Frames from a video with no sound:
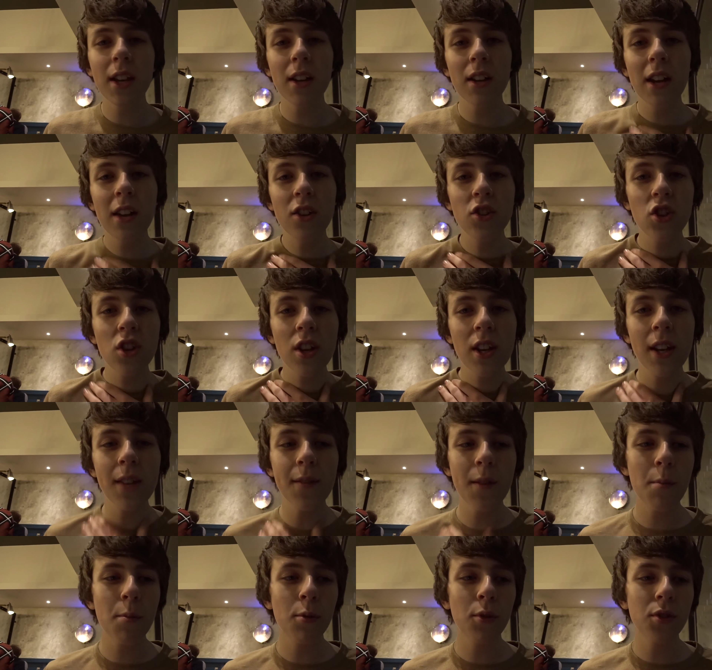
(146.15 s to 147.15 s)
enjoying
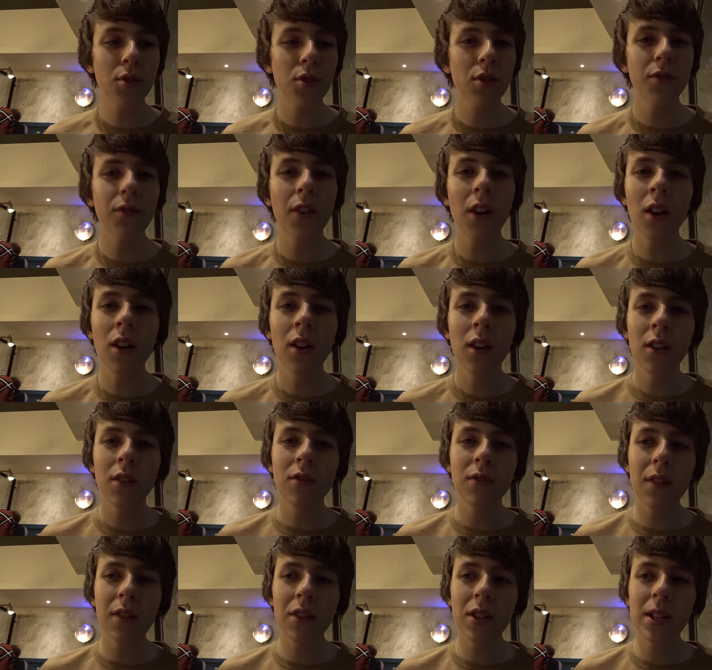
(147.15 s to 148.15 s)
Liverpool so far.
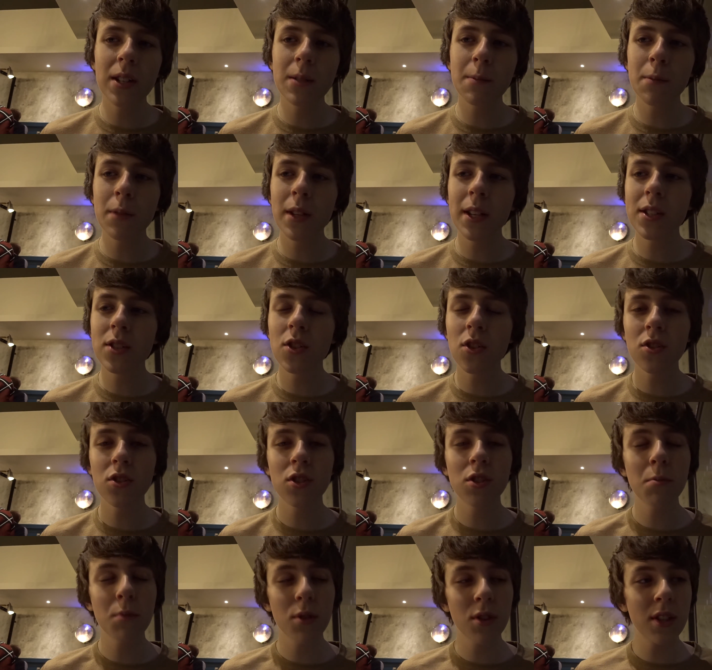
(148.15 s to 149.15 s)
Very nice place. Got
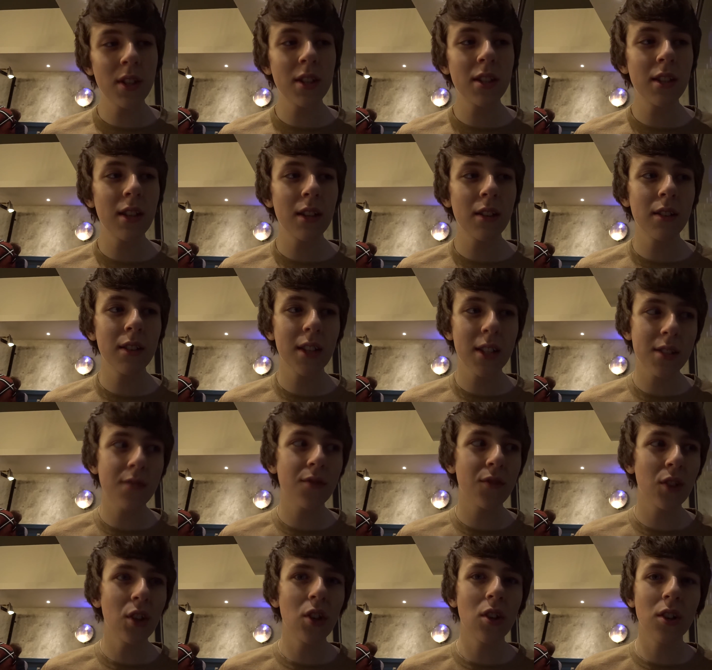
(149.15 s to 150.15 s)
some of this
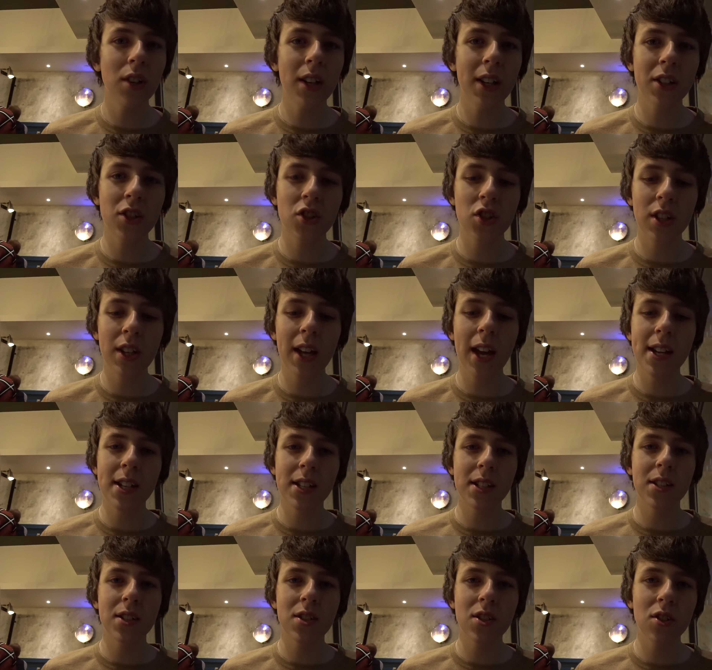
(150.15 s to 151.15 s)
vlog actually
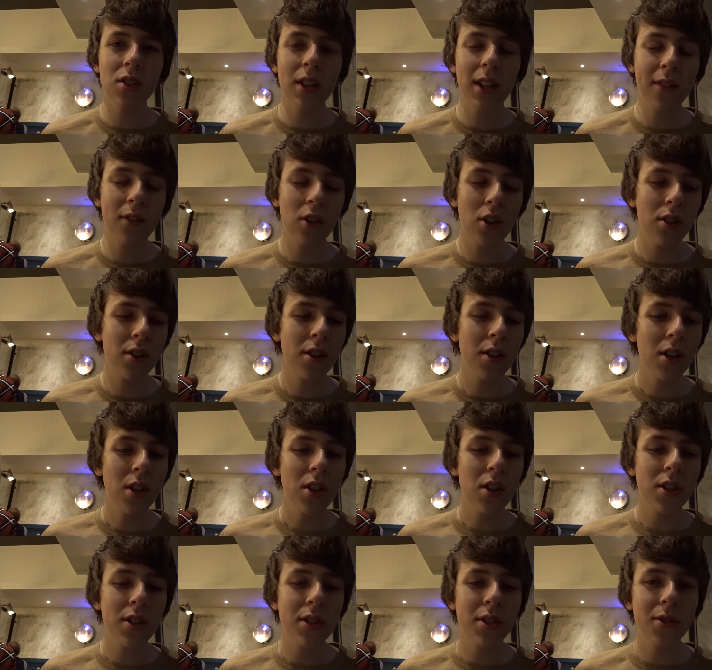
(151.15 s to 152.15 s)
edited earlier on.
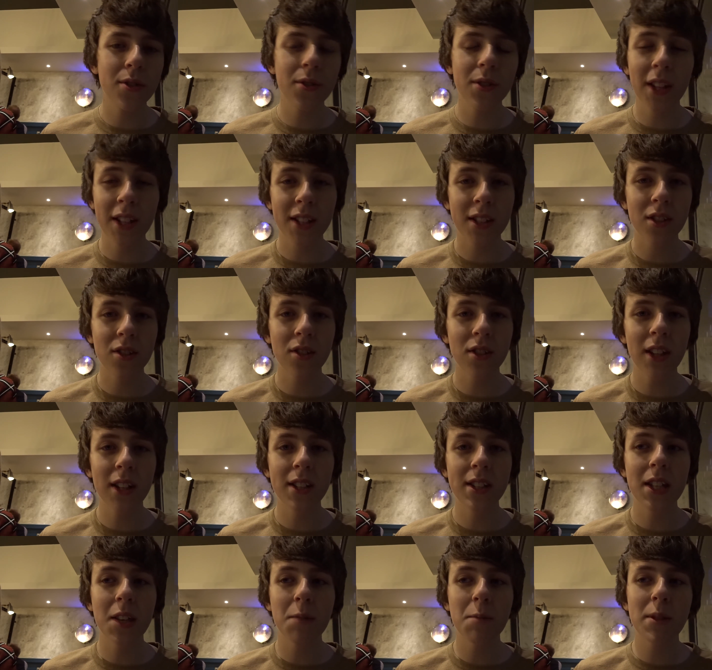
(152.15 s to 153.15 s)
So that's good. That'll
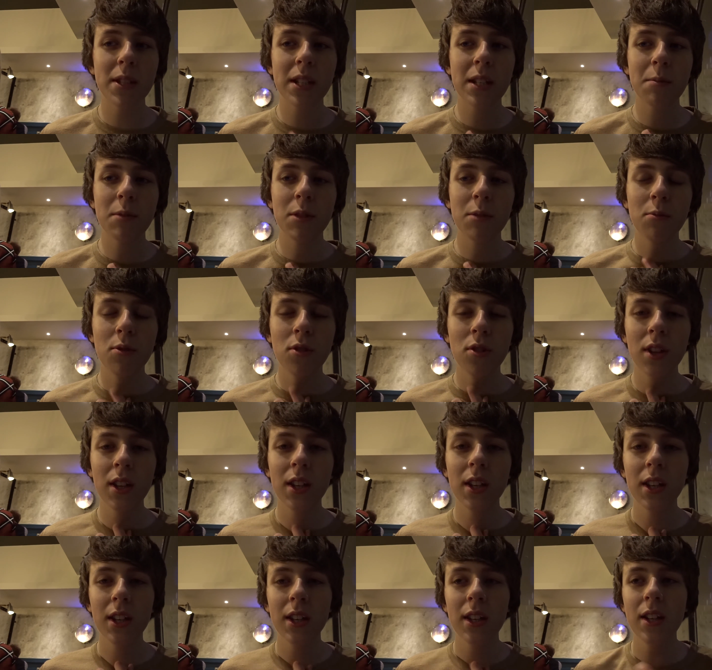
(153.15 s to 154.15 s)
save me time in the morning.
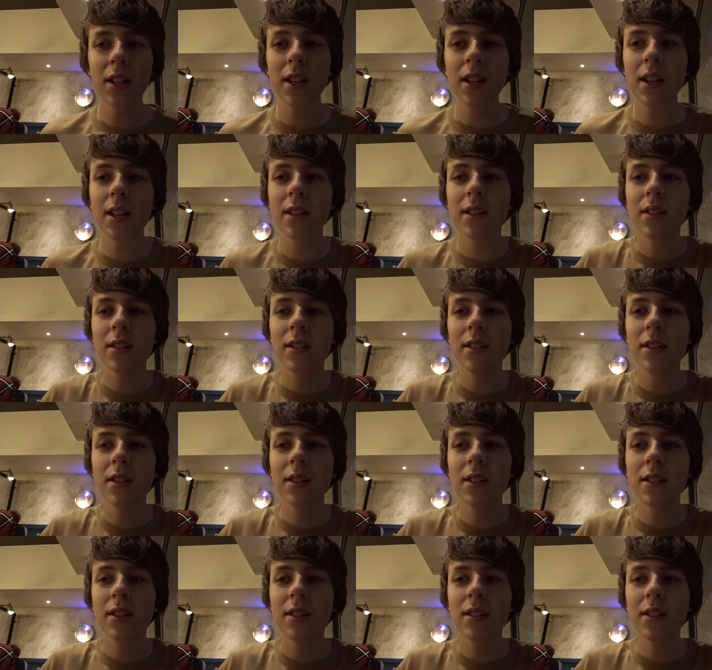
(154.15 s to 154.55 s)
And yeah.